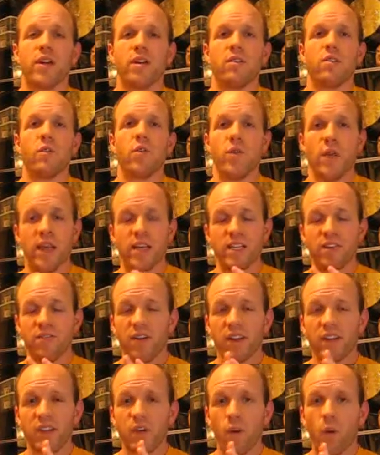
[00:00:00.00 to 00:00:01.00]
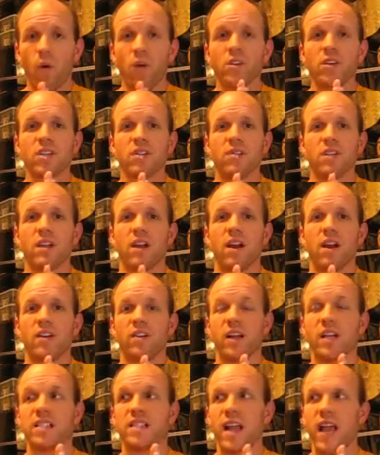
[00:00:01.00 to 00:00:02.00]
When you actually find the origin of the character,
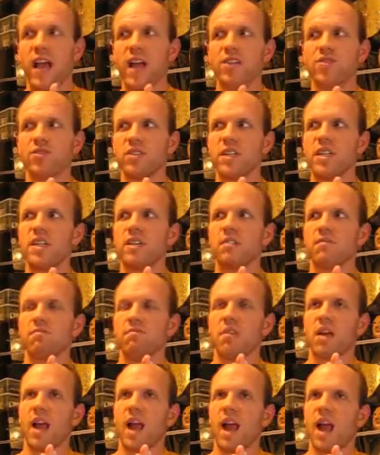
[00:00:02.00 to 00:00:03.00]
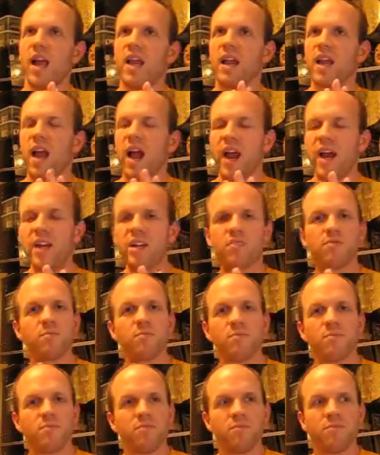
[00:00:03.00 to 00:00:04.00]
it's actually kind of
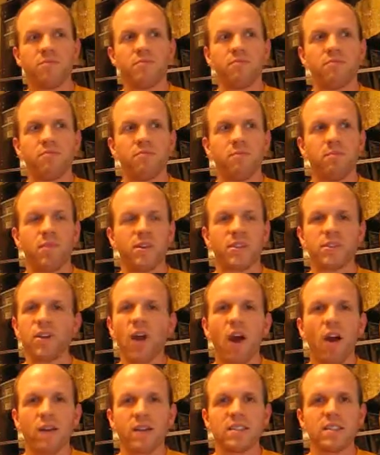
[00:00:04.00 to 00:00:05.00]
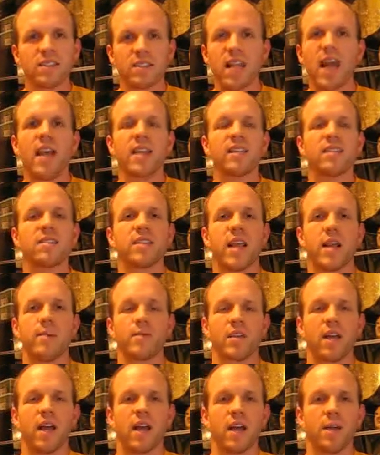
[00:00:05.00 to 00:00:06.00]
bizarre and sad at the same
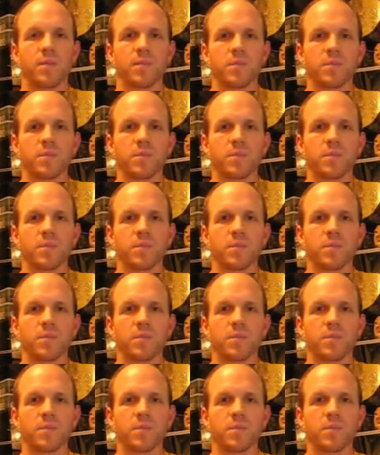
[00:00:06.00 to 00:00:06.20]
time.